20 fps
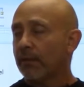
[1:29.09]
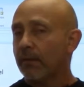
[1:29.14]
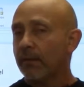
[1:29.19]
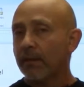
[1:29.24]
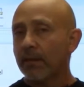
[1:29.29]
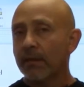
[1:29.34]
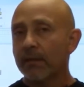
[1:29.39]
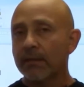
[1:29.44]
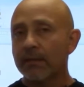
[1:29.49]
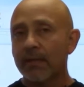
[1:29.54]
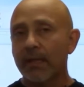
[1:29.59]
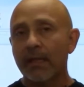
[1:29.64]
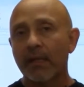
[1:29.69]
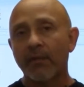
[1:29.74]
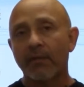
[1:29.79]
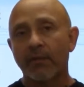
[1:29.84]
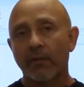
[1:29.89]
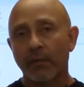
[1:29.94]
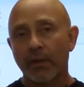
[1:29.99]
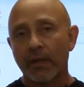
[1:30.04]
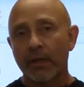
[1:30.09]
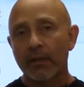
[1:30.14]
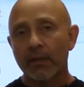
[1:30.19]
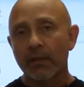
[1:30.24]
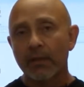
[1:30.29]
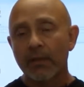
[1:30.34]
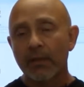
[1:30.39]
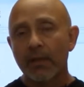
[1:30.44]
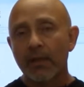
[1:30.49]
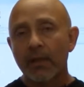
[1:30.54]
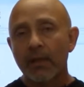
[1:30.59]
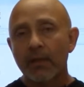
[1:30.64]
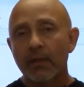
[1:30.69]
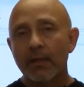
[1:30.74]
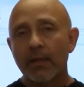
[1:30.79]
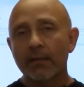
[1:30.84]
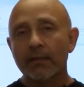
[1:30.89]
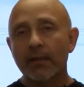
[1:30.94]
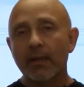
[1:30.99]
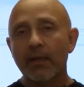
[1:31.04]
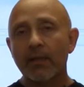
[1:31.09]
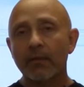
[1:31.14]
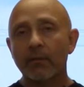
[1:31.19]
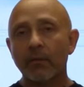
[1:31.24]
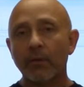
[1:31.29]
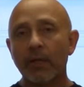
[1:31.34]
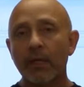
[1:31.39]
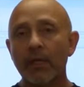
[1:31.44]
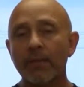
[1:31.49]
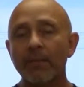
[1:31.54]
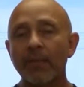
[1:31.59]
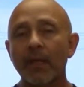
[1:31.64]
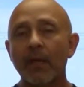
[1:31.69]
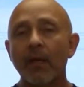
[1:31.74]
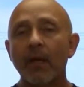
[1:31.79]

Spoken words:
I think it's 1983,